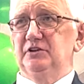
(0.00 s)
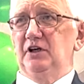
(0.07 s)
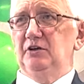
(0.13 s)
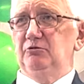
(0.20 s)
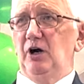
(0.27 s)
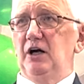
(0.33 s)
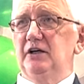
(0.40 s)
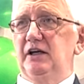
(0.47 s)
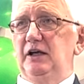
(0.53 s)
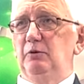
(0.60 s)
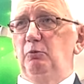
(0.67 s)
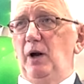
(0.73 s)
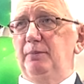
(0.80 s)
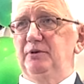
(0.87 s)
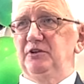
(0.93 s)
at Iraqi
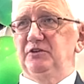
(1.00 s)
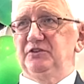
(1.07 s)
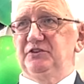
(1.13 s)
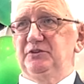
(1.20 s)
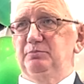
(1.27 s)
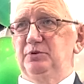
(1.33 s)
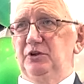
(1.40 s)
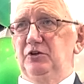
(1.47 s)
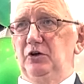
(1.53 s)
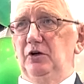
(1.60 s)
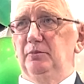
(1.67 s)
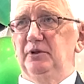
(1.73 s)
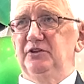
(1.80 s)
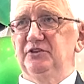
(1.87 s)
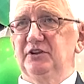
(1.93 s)
weapons
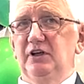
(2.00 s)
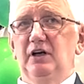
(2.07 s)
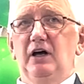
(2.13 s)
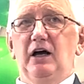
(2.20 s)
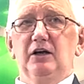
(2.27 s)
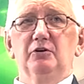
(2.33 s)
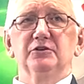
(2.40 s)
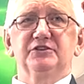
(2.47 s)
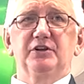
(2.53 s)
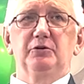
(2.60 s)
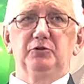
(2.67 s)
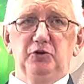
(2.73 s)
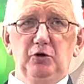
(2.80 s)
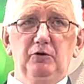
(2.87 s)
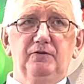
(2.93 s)
procurement. I
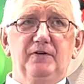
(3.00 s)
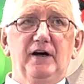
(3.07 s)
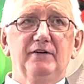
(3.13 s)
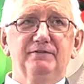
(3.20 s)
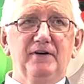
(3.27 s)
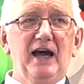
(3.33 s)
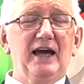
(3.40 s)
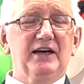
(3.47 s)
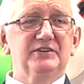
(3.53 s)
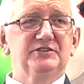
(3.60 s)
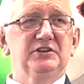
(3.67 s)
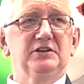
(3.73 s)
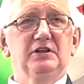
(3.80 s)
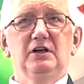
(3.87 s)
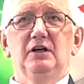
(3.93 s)
also knew for a
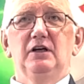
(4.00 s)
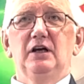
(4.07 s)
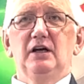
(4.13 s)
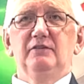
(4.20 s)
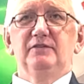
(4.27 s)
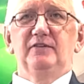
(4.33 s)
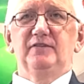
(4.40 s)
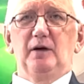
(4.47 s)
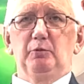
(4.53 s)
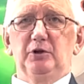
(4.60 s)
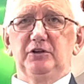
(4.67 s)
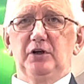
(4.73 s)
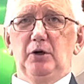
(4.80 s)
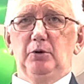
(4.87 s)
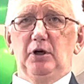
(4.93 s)
fact that there
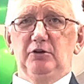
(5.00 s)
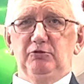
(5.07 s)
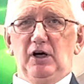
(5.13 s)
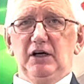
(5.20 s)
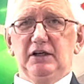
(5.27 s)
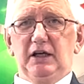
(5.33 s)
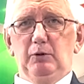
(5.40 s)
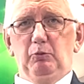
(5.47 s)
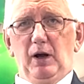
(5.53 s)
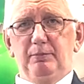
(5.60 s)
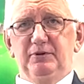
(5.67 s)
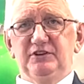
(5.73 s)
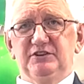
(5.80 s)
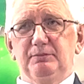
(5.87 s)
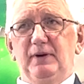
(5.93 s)
were no Iraqi
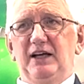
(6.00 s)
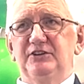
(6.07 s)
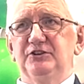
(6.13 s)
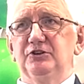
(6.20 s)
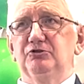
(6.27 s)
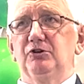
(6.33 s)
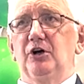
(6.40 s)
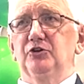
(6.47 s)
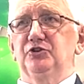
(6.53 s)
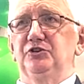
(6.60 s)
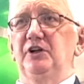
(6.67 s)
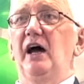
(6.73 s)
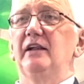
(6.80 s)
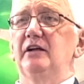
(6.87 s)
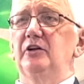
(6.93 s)
weapons of mass
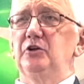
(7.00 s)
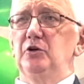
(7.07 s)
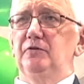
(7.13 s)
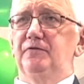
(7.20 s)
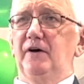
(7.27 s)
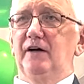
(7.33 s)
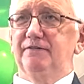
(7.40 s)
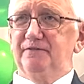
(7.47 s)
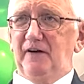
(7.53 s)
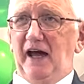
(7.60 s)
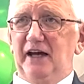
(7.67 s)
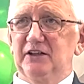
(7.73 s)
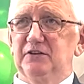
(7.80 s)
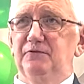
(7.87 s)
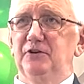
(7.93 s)
destruction, and I knew for a
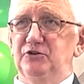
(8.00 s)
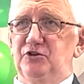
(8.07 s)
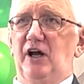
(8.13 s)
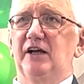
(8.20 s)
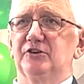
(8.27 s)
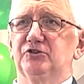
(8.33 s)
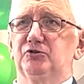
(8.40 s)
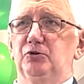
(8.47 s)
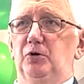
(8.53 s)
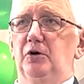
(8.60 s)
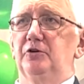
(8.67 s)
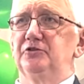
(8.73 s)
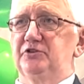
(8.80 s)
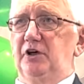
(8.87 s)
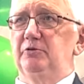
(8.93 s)
fact that Jack
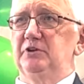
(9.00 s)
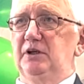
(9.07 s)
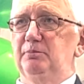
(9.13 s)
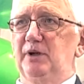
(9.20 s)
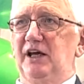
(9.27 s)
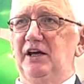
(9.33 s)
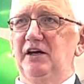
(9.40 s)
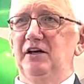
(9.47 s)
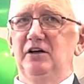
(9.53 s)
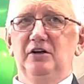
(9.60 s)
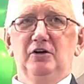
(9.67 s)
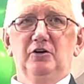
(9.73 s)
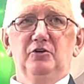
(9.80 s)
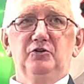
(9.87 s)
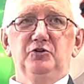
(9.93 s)
Straw and Tony
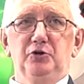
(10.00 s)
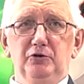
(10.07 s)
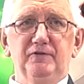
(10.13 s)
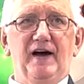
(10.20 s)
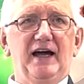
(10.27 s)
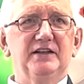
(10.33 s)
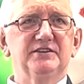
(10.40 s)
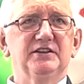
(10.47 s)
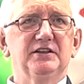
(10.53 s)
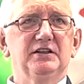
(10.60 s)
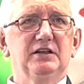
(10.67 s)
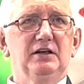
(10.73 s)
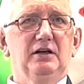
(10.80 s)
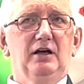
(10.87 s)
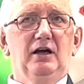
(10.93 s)
Blair knew that.
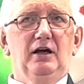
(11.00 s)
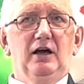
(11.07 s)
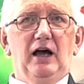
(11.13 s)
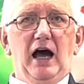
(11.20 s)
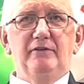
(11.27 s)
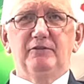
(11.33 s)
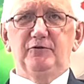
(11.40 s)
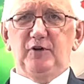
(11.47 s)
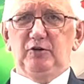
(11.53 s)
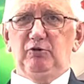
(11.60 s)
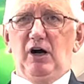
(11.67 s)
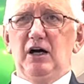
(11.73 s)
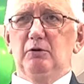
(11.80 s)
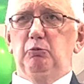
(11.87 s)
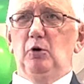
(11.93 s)
and that the
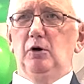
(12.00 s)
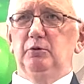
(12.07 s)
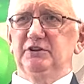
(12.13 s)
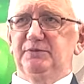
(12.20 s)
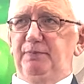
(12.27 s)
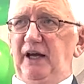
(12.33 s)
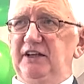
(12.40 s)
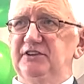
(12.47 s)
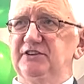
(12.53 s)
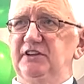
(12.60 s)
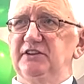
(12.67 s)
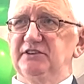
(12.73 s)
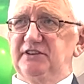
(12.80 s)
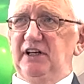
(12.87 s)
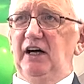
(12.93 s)
Iraq war was based
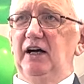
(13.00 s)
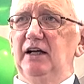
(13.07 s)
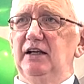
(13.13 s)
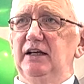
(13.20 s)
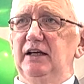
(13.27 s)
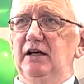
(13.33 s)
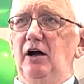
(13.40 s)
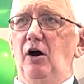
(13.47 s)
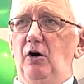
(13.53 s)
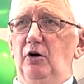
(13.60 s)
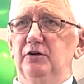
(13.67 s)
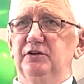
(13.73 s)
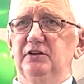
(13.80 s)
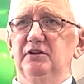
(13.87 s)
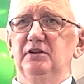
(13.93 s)
entirely
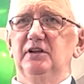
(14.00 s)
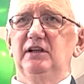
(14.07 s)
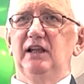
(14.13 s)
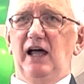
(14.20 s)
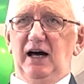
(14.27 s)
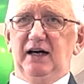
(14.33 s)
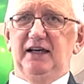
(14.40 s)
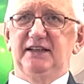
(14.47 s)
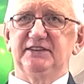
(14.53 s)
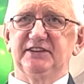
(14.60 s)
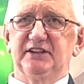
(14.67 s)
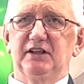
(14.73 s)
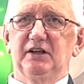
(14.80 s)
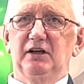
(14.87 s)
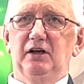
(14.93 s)
on lies.